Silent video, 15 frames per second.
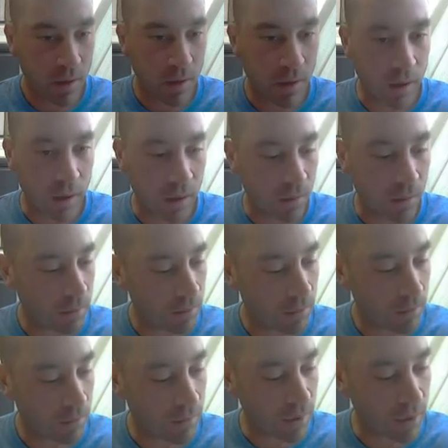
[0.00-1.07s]

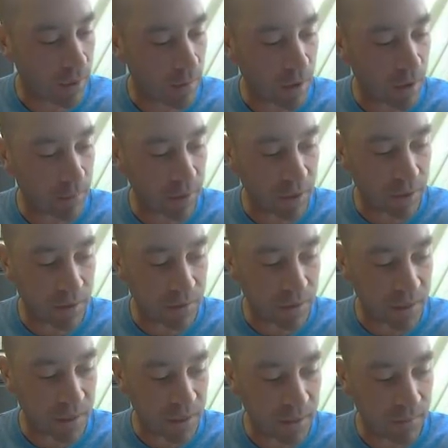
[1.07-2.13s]
the number I'm going to use
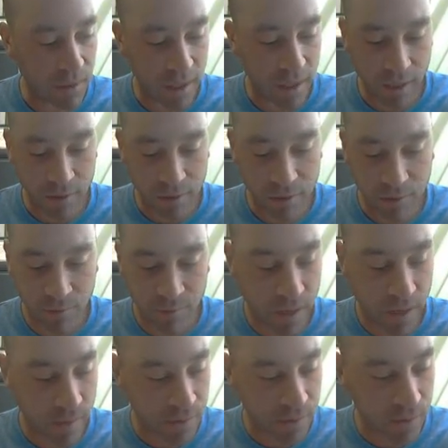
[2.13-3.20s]
is EVA
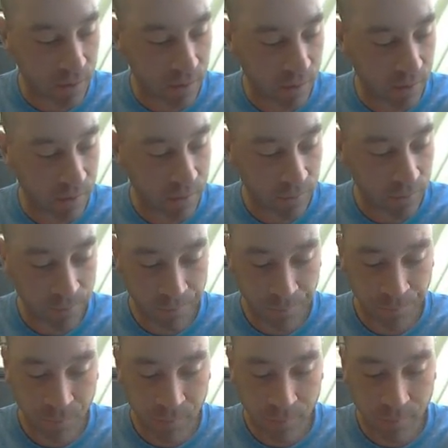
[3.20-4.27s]

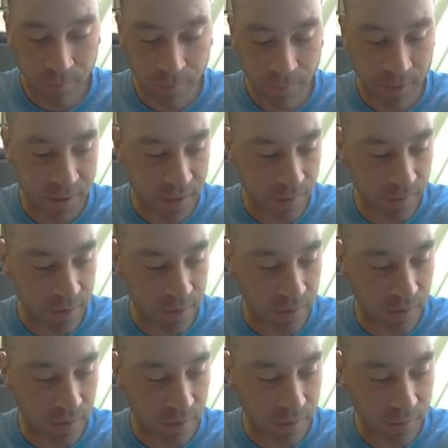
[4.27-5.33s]

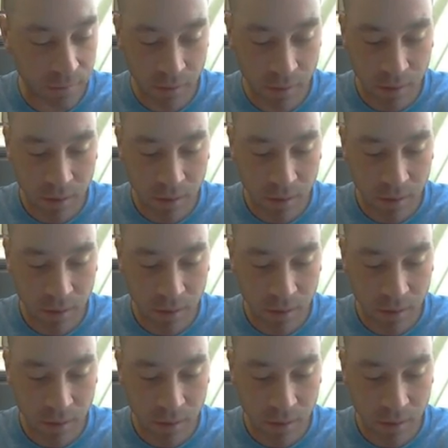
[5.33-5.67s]
25070.